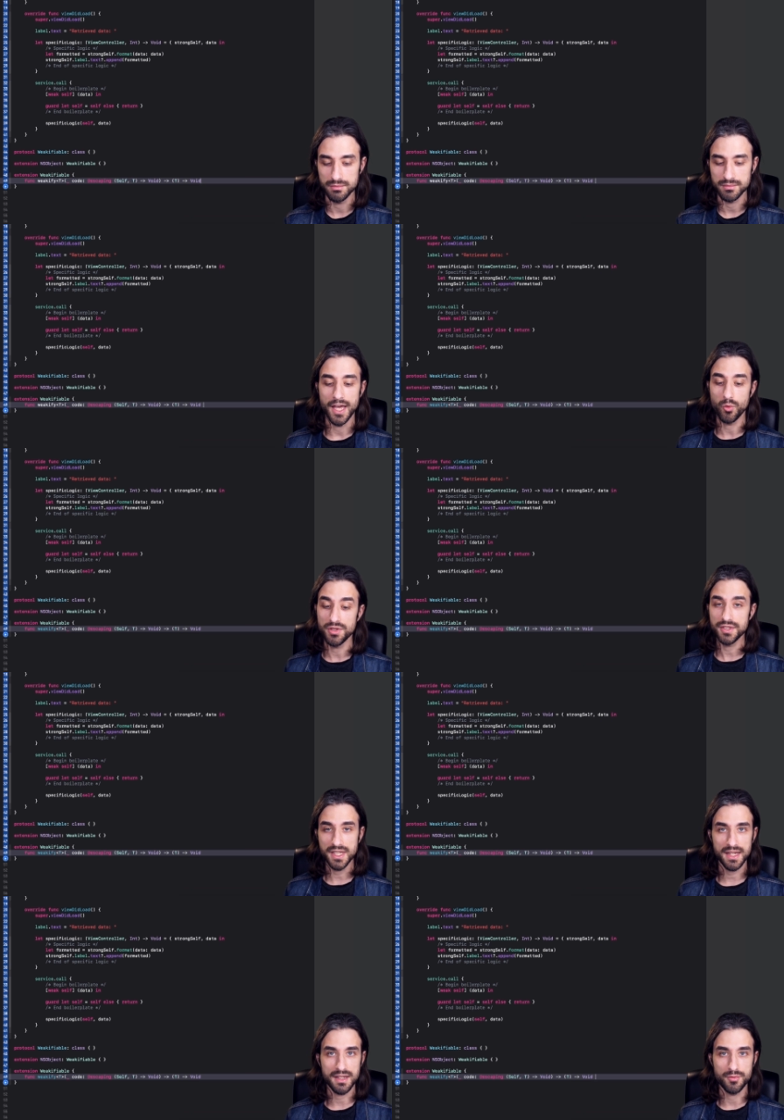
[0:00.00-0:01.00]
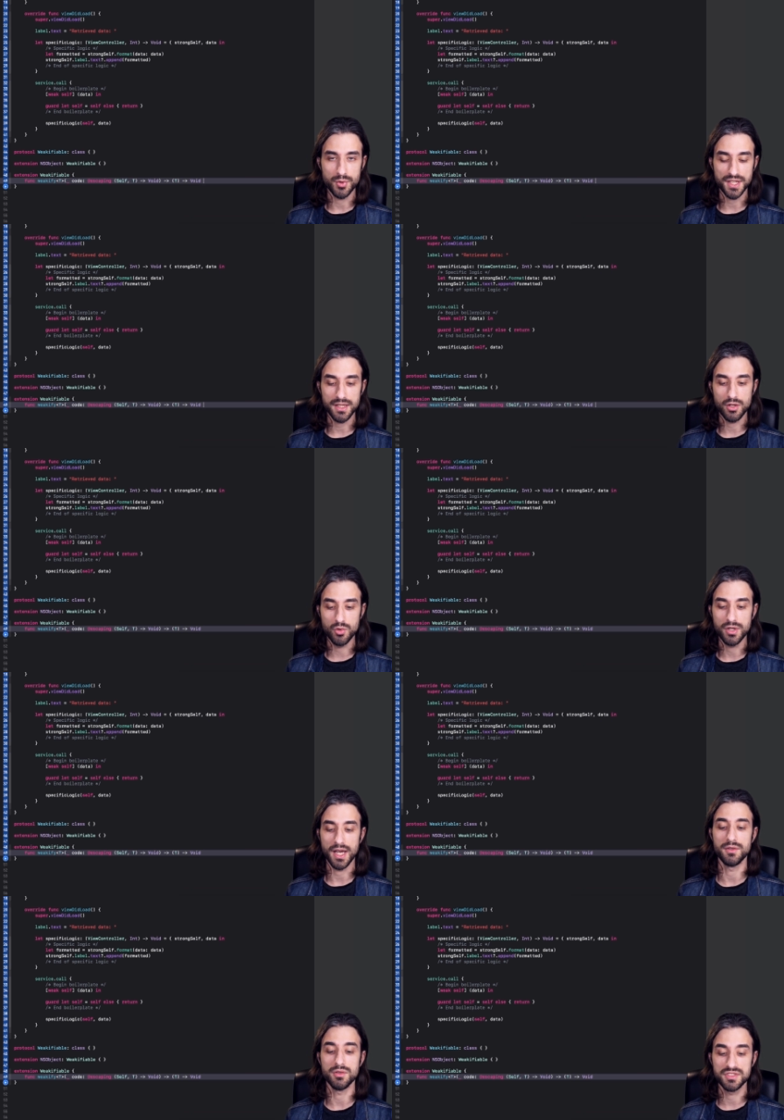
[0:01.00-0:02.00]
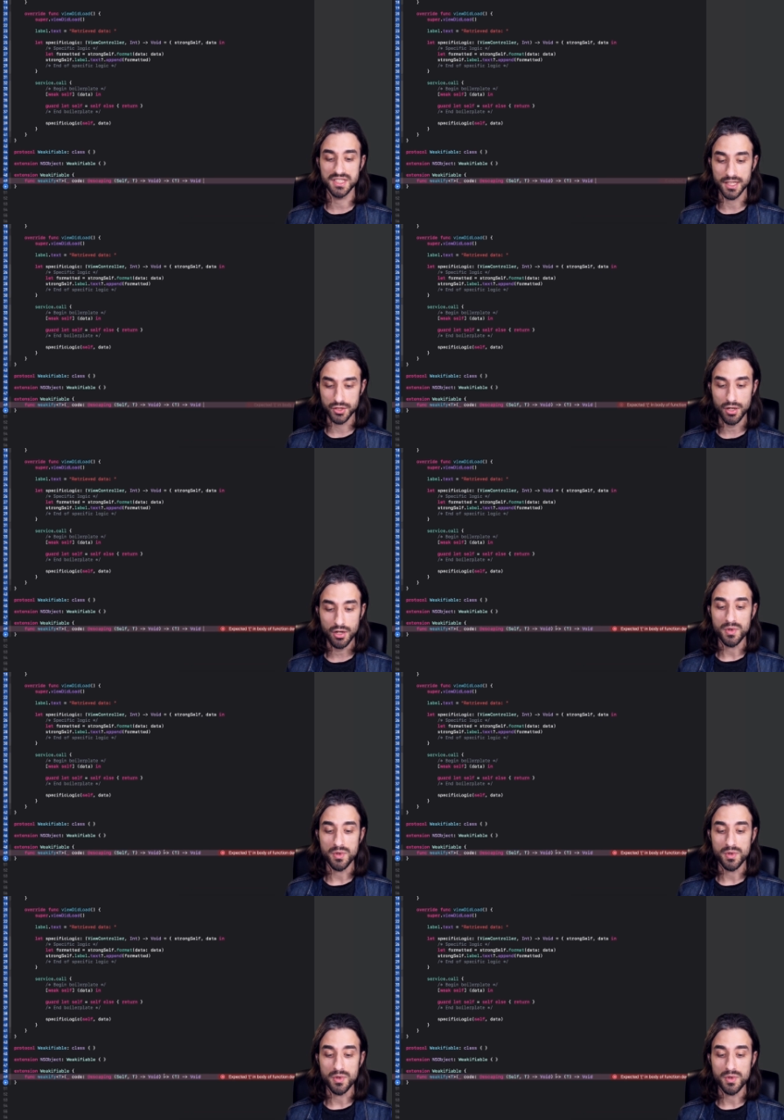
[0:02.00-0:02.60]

And once again, if we take a look at the signature,